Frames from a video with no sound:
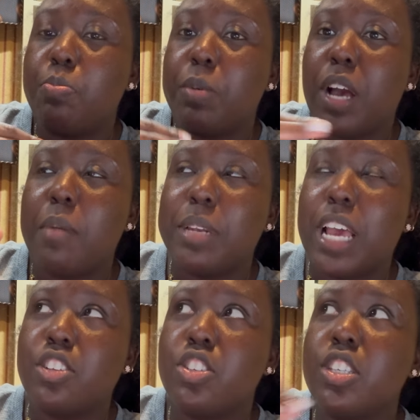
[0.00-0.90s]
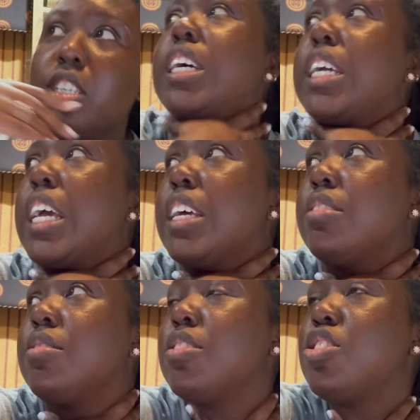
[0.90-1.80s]
become an ester again.
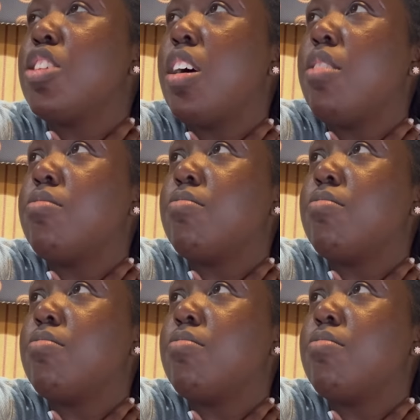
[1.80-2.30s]
So,